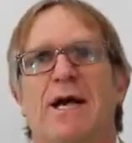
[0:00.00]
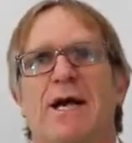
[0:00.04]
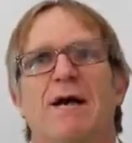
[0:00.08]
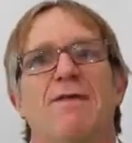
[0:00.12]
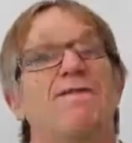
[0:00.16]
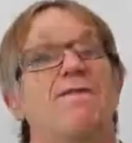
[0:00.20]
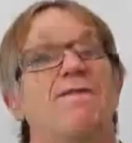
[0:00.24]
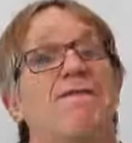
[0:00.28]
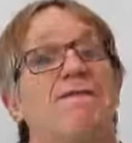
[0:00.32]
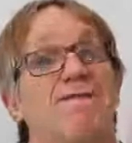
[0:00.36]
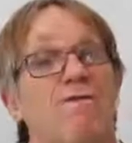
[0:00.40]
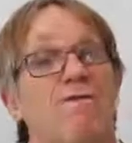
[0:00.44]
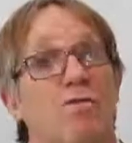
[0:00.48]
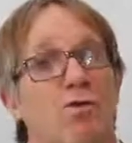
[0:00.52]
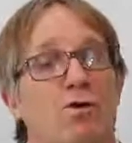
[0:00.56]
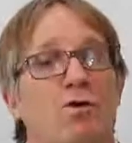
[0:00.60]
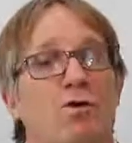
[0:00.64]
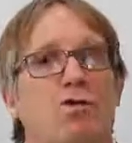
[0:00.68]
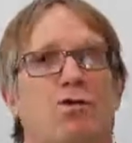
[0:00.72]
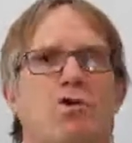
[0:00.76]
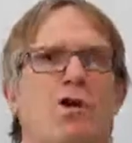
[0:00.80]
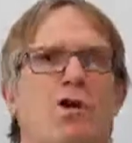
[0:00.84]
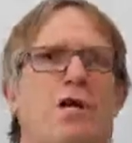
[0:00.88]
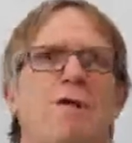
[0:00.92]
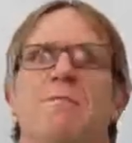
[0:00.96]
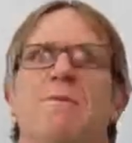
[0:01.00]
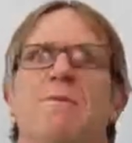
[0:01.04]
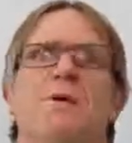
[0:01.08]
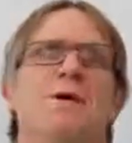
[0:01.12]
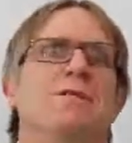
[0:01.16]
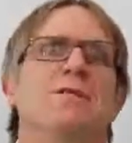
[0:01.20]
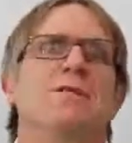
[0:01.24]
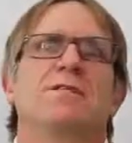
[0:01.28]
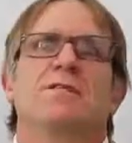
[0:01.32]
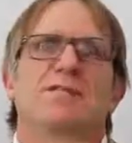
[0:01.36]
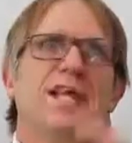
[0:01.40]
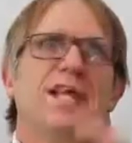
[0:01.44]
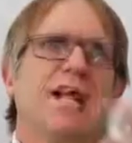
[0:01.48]
full
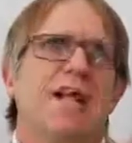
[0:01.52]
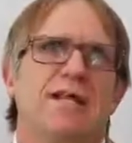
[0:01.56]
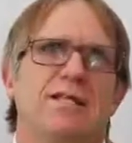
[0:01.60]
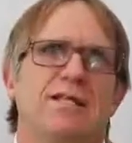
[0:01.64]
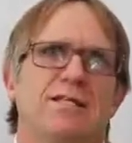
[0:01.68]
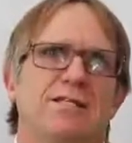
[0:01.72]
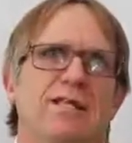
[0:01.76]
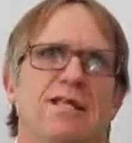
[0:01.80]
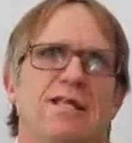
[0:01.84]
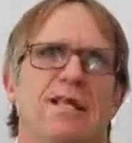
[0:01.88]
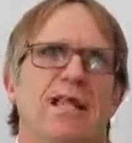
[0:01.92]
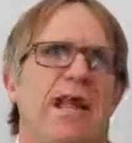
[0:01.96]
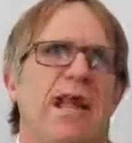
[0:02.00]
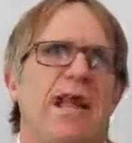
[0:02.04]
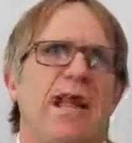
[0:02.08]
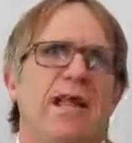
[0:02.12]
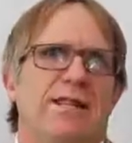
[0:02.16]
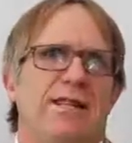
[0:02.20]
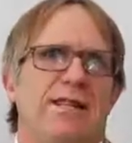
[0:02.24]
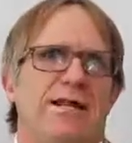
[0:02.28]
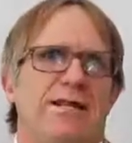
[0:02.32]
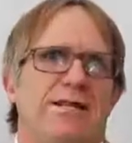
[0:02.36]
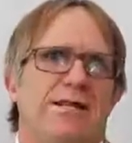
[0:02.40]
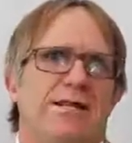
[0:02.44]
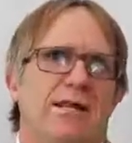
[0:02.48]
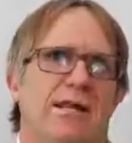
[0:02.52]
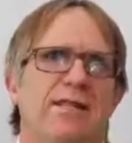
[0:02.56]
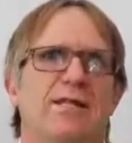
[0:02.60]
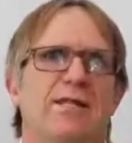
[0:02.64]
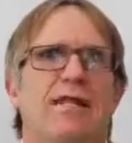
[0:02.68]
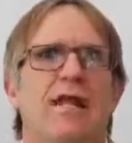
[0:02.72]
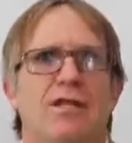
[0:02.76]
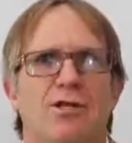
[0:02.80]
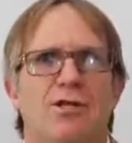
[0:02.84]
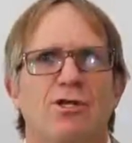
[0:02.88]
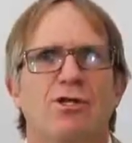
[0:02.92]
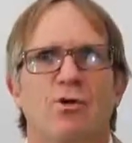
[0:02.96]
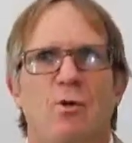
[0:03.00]
treatment standards of care
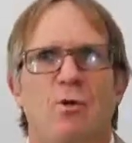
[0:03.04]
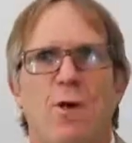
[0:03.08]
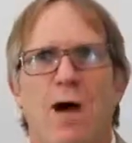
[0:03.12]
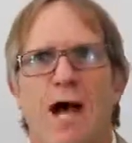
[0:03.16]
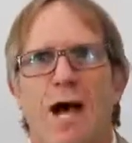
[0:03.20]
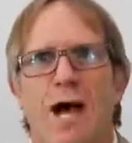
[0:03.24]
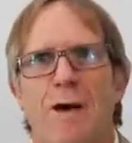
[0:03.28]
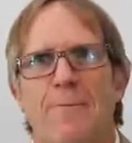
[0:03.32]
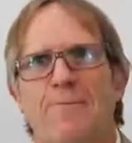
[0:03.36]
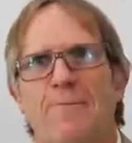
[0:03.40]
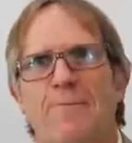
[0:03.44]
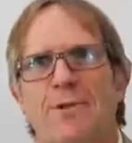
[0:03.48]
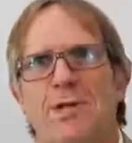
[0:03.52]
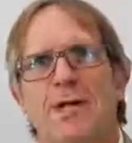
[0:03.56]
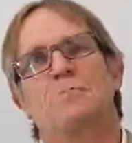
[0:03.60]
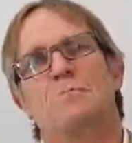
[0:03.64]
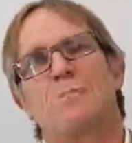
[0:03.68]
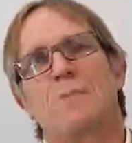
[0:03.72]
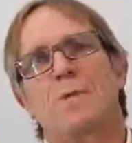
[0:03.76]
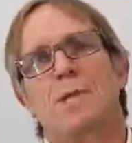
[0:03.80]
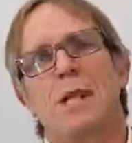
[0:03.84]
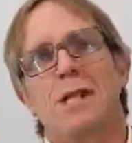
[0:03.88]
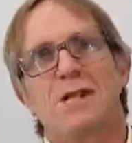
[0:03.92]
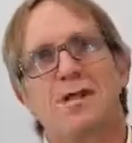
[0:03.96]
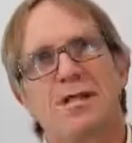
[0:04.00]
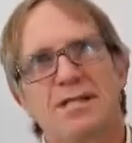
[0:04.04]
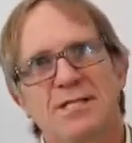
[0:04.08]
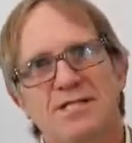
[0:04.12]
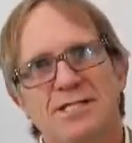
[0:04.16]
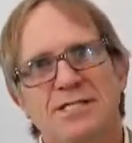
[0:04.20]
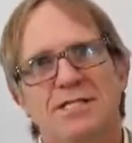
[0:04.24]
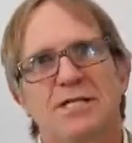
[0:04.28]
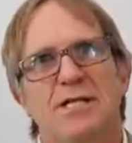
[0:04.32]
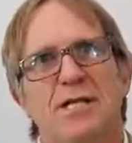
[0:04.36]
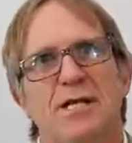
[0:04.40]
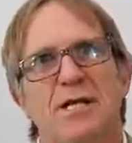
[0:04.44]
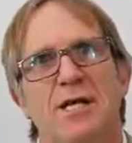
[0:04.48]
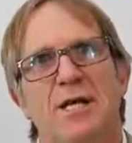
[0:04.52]
that you are.
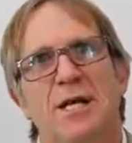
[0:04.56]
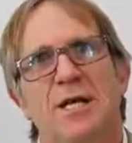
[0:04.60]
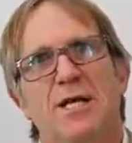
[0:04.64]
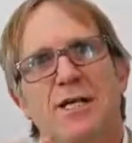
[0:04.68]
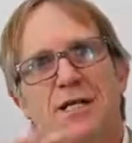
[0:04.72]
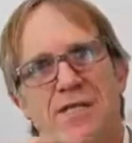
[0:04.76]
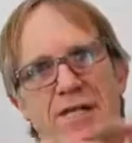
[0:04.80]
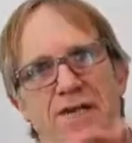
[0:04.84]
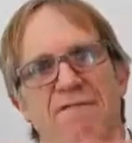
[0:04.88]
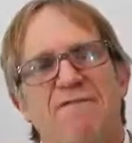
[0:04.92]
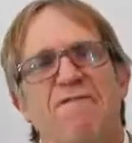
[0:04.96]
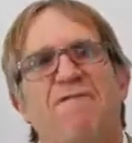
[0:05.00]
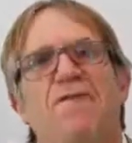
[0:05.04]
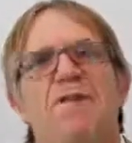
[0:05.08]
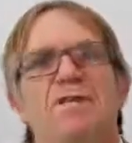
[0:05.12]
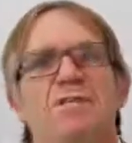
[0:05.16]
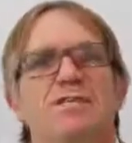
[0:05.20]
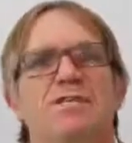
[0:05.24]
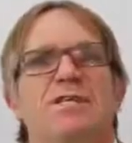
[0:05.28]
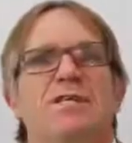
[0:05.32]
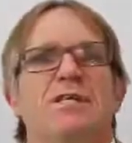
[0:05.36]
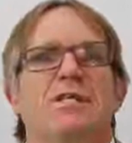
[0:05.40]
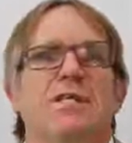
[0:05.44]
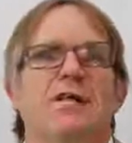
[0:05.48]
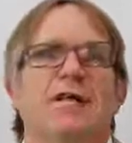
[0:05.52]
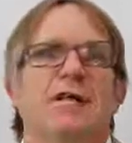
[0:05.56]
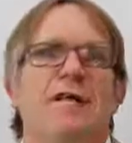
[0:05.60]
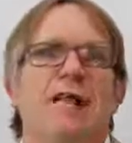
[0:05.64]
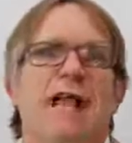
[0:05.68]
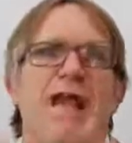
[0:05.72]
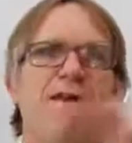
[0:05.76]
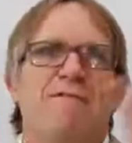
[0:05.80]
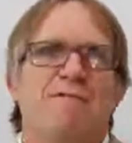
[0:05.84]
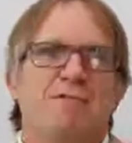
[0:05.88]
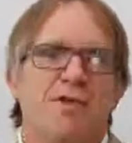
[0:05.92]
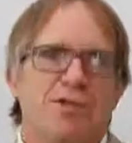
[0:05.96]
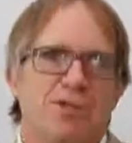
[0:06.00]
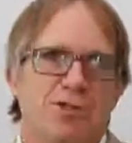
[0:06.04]
This difference in
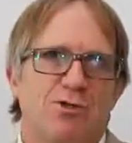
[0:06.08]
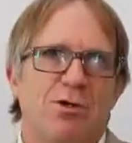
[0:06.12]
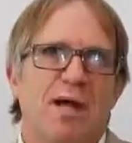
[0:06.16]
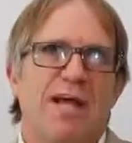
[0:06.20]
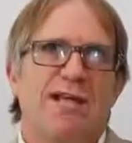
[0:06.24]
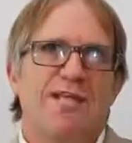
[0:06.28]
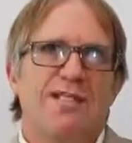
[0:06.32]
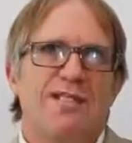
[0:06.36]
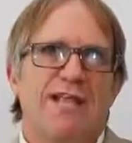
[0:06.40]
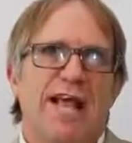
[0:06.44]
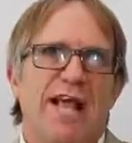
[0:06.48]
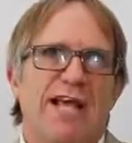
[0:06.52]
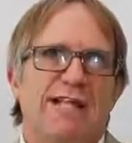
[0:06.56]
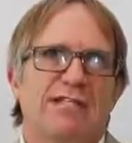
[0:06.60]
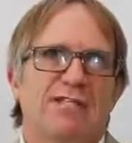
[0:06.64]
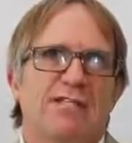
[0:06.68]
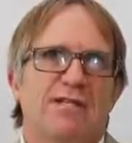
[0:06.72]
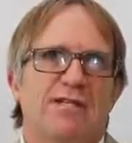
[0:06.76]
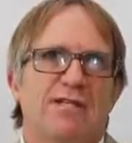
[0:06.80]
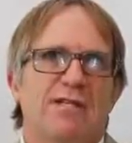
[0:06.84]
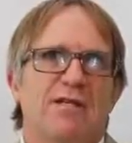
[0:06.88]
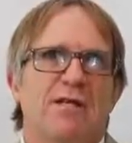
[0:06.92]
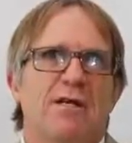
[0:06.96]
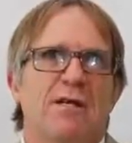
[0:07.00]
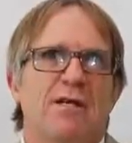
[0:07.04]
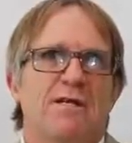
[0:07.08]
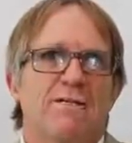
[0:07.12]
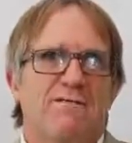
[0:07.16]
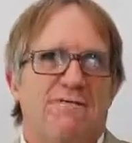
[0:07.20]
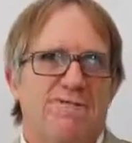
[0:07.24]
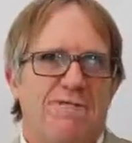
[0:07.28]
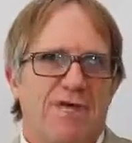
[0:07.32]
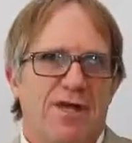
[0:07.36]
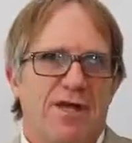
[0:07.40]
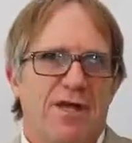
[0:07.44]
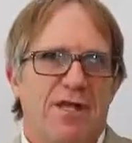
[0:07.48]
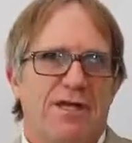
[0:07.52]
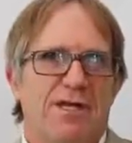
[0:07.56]
average transaction
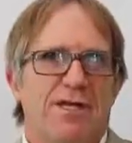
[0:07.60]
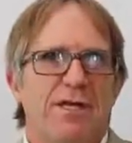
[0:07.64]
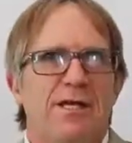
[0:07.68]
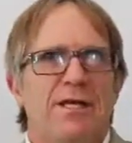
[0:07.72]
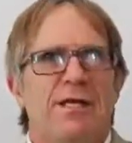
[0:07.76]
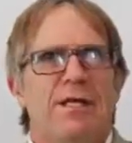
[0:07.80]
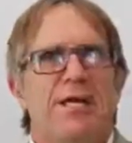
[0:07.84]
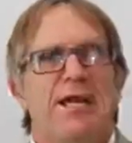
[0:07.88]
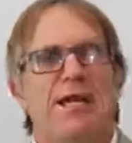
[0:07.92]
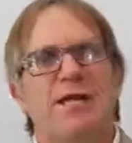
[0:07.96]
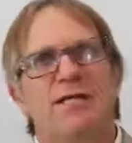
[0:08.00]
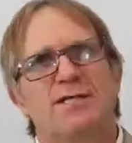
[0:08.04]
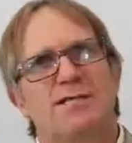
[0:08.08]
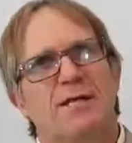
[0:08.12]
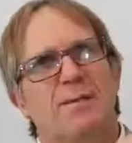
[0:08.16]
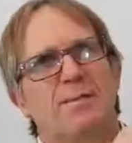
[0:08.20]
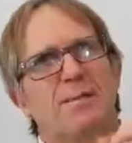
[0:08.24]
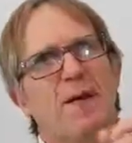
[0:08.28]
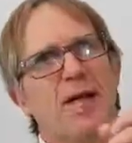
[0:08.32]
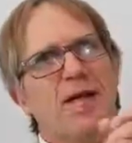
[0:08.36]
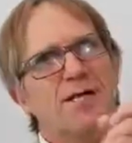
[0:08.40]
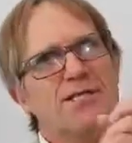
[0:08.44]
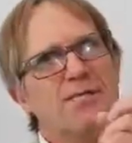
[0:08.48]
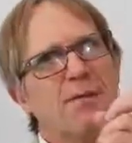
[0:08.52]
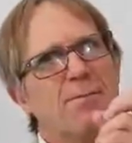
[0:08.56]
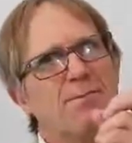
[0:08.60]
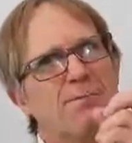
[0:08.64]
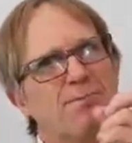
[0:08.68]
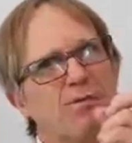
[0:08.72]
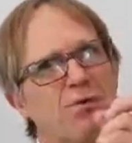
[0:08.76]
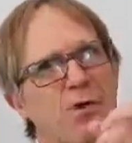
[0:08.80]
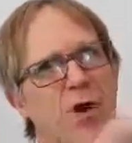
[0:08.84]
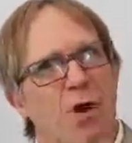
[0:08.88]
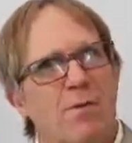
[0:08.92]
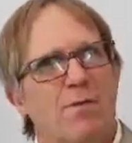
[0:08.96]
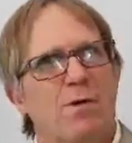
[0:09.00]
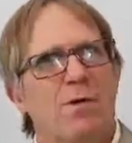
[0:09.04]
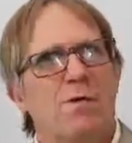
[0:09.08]
fee is a
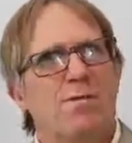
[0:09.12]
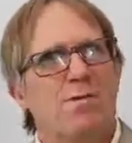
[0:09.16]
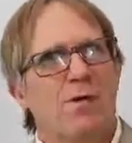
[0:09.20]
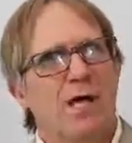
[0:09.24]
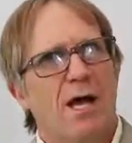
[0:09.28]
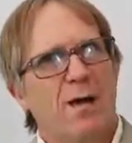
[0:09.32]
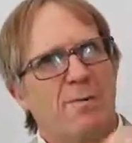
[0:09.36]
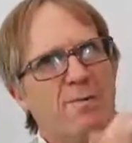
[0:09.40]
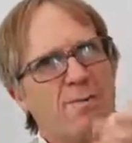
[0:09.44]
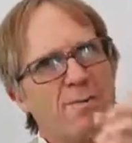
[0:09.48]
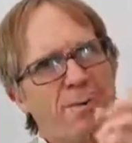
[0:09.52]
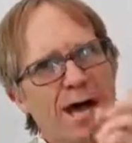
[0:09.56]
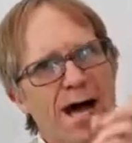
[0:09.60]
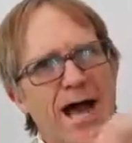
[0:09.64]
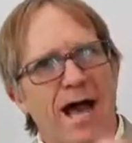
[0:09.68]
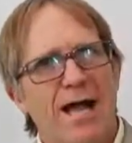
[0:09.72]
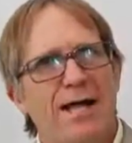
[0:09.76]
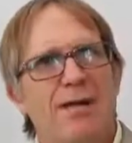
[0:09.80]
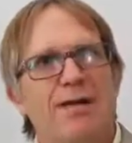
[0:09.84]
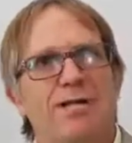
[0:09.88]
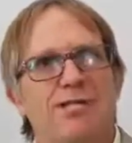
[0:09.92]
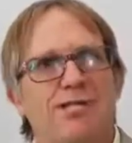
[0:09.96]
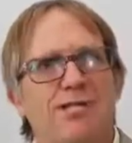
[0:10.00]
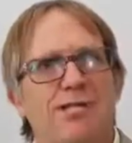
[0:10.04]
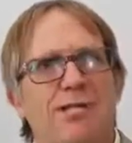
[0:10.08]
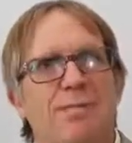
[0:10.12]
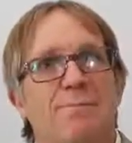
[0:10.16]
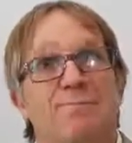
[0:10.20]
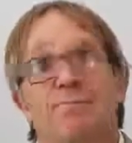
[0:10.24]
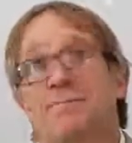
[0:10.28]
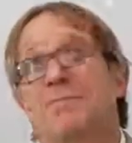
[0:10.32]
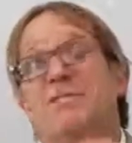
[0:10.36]
problem, a partnership